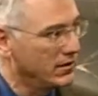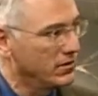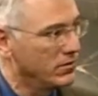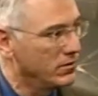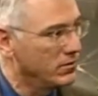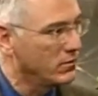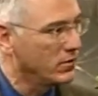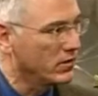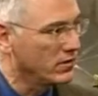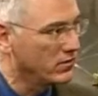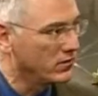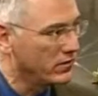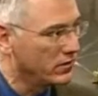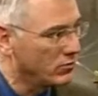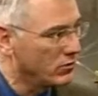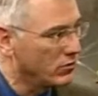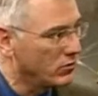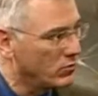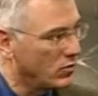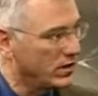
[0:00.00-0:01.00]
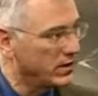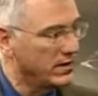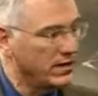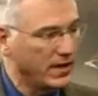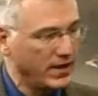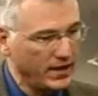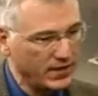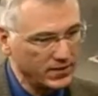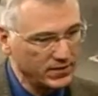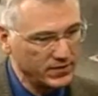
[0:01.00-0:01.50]
As I walked in the emergency
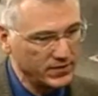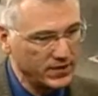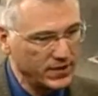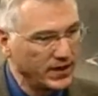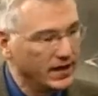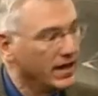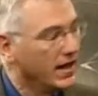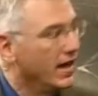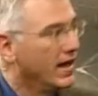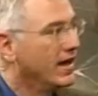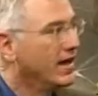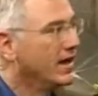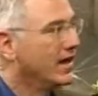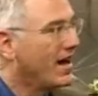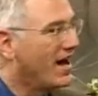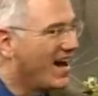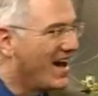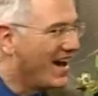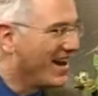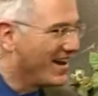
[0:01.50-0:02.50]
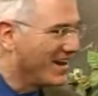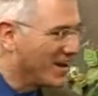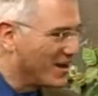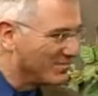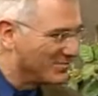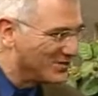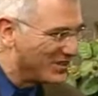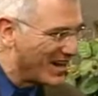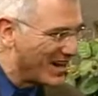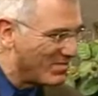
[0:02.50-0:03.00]
room one day and said,
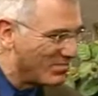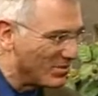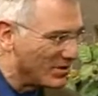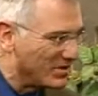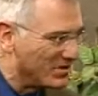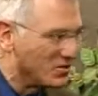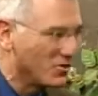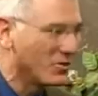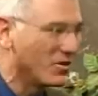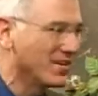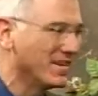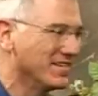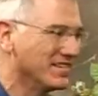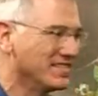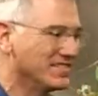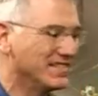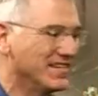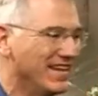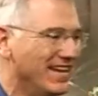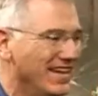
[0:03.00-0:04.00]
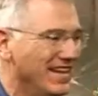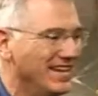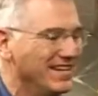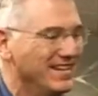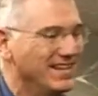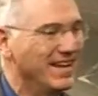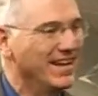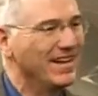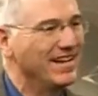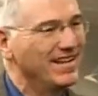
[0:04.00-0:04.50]
"Hi, I'm Chaplain
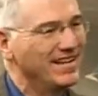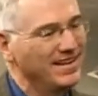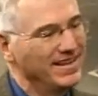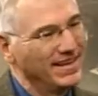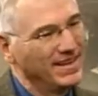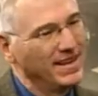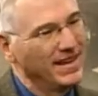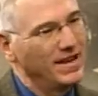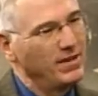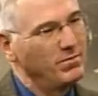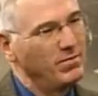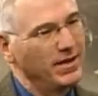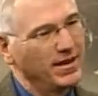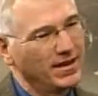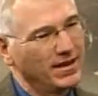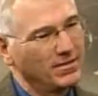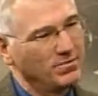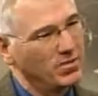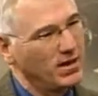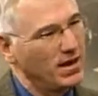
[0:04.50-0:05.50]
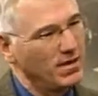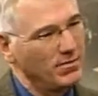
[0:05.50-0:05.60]
Norris," and a